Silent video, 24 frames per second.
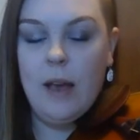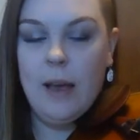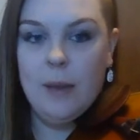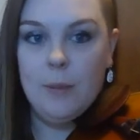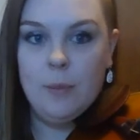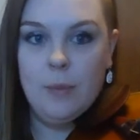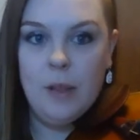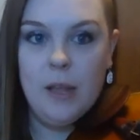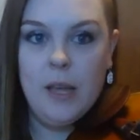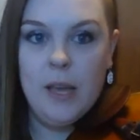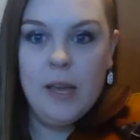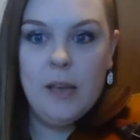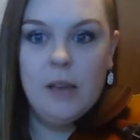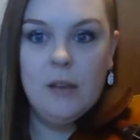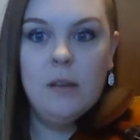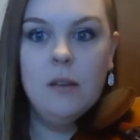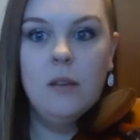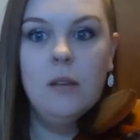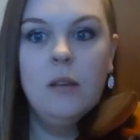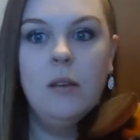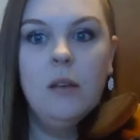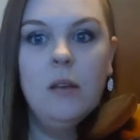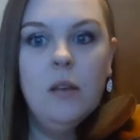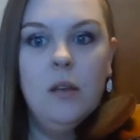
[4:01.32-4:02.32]
I play.
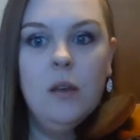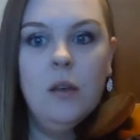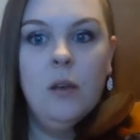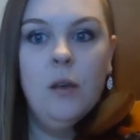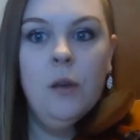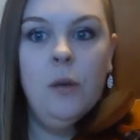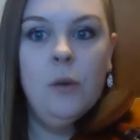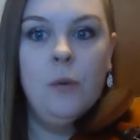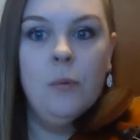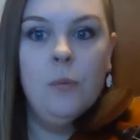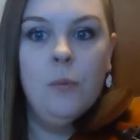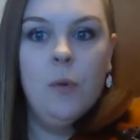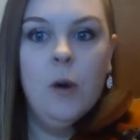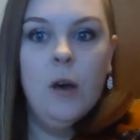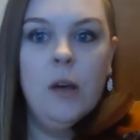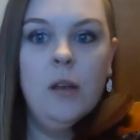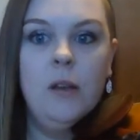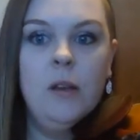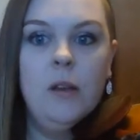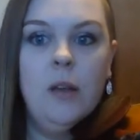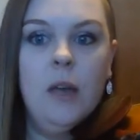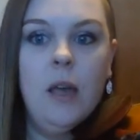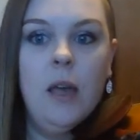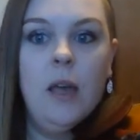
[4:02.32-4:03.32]

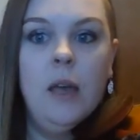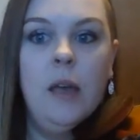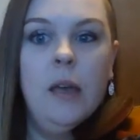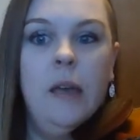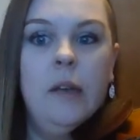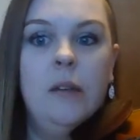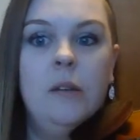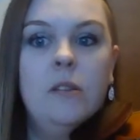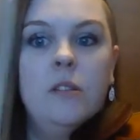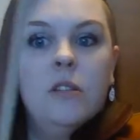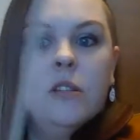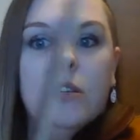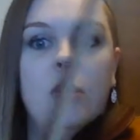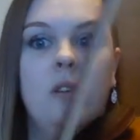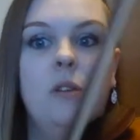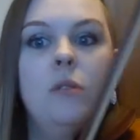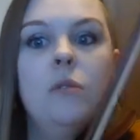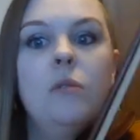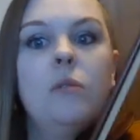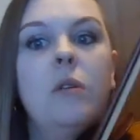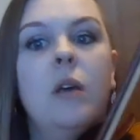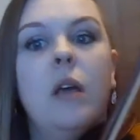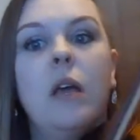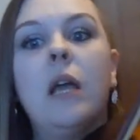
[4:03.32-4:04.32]
One and
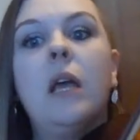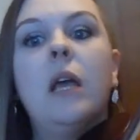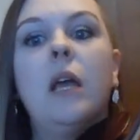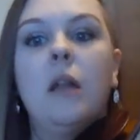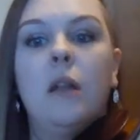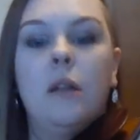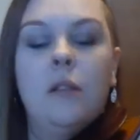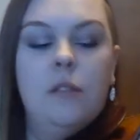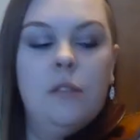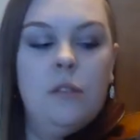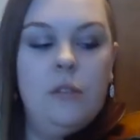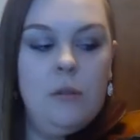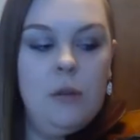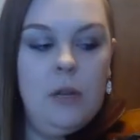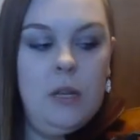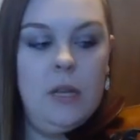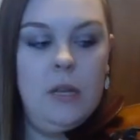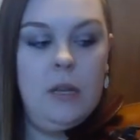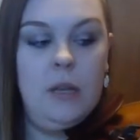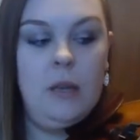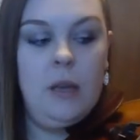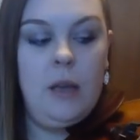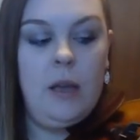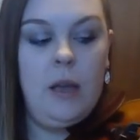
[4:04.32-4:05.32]
two and
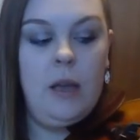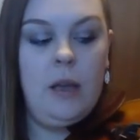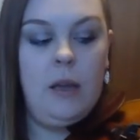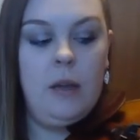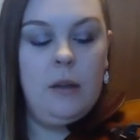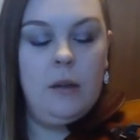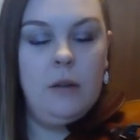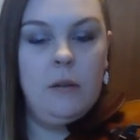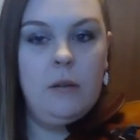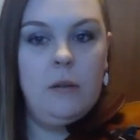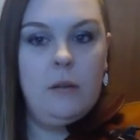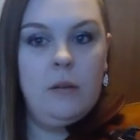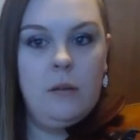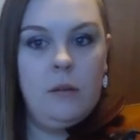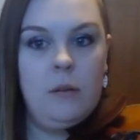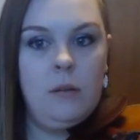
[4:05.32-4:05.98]
three and.